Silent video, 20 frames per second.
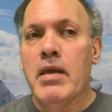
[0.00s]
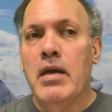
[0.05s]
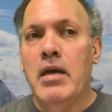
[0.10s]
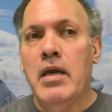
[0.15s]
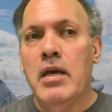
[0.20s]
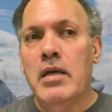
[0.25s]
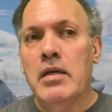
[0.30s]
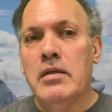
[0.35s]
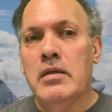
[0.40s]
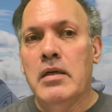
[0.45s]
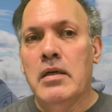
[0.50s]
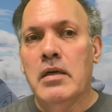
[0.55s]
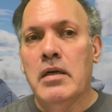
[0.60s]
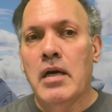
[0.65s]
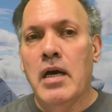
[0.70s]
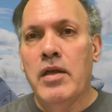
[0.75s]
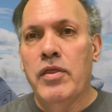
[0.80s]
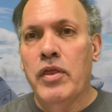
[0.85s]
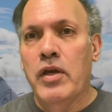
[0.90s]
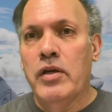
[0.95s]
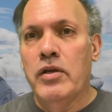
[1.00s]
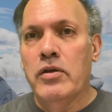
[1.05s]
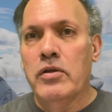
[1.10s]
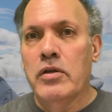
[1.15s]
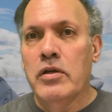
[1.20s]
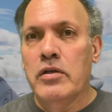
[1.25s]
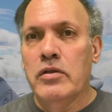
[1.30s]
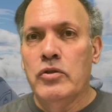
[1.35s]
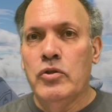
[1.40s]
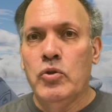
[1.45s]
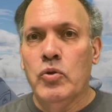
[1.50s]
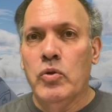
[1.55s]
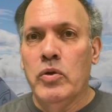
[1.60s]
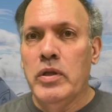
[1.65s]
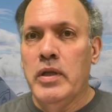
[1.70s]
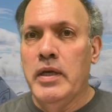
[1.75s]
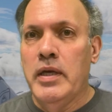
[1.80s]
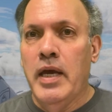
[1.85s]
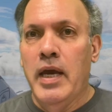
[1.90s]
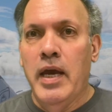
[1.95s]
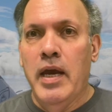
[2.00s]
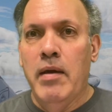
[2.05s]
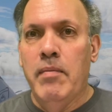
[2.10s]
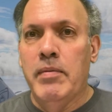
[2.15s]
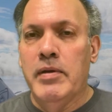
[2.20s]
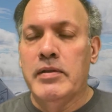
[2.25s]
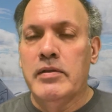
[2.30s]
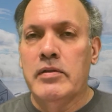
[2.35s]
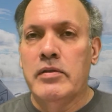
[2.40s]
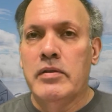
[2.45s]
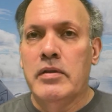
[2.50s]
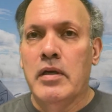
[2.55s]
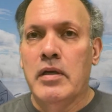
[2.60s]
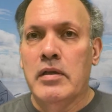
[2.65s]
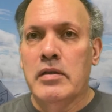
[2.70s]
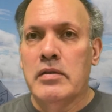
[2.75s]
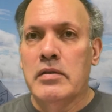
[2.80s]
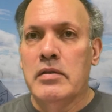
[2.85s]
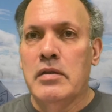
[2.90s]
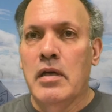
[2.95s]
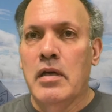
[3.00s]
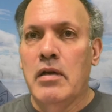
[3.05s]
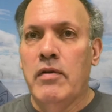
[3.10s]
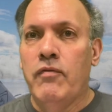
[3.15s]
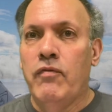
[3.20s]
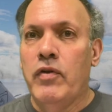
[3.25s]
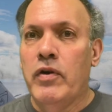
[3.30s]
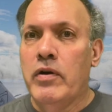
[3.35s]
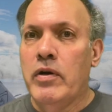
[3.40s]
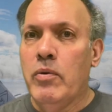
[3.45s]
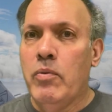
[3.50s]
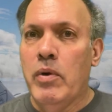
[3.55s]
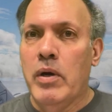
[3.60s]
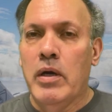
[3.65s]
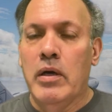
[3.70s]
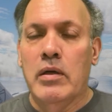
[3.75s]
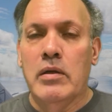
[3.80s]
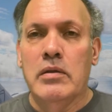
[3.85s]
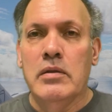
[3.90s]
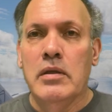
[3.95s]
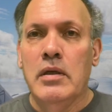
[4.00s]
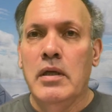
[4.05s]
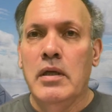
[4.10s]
And I think you're going to enjoy the game. It's done very well.